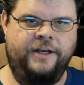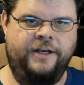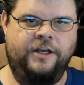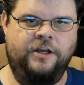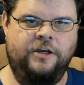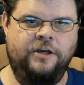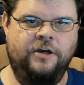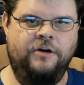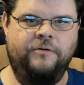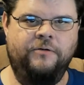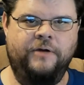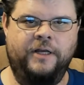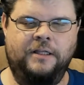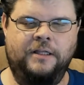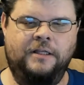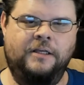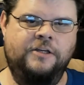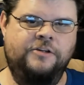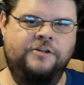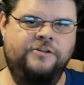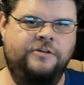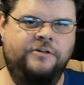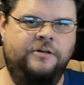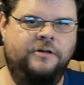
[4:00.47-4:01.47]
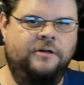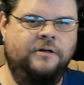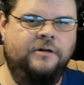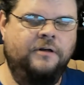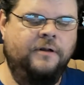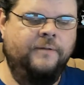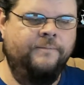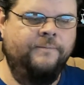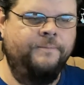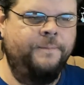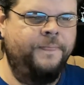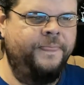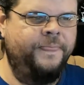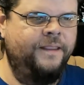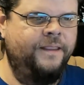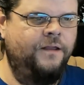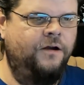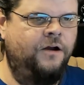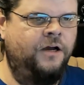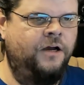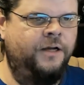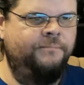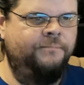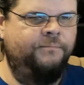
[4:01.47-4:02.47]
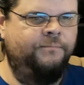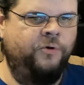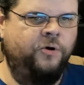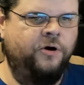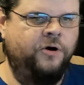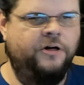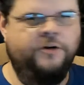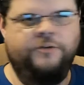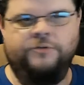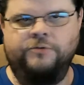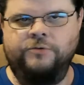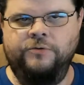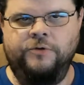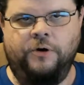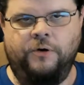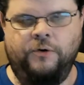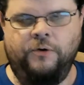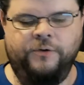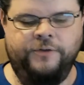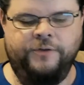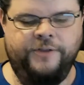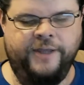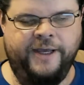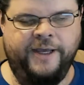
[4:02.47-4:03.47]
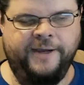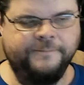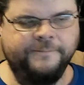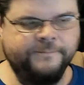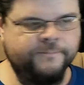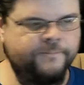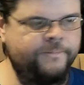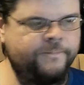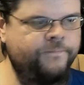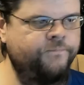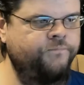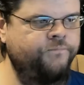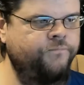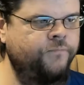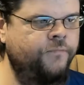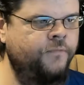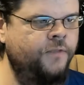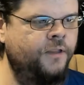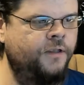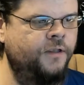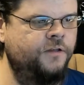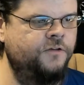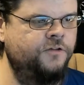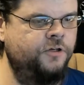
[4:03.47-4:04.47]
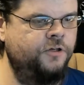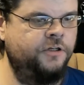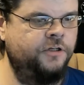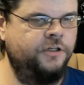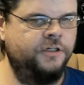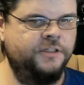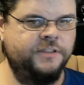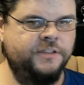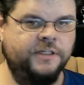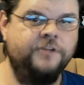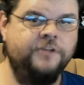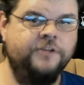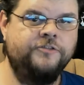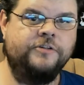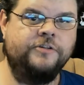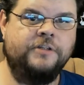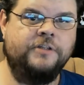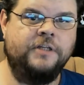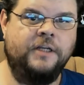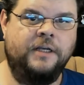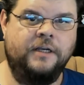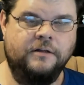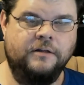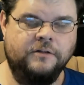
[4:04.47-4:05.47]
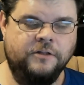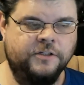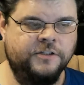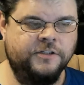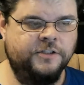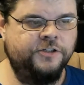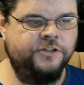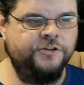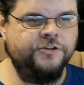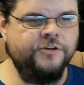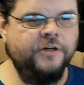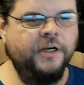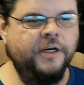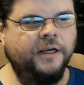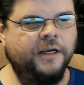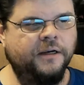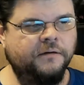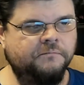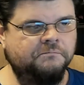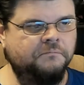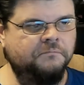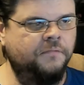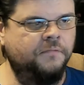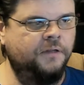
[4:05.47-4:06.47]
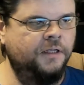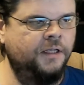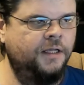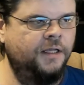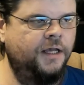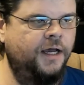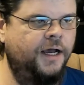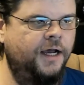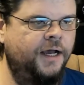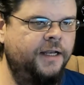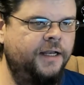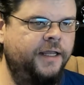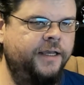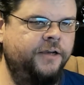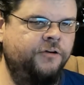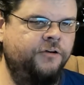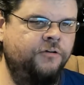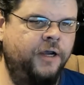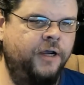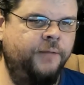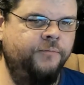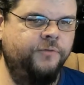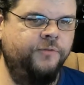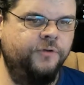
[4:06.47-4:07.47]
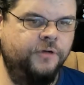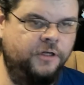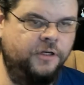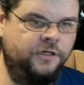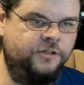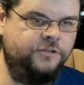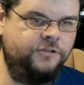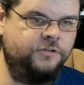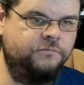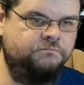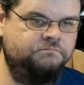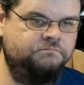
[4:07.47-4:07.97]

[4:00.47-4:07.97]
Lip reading: to go with, because you're on board through the whole thing. So it looks interesting. It looks intriguing. I like crime thrillers.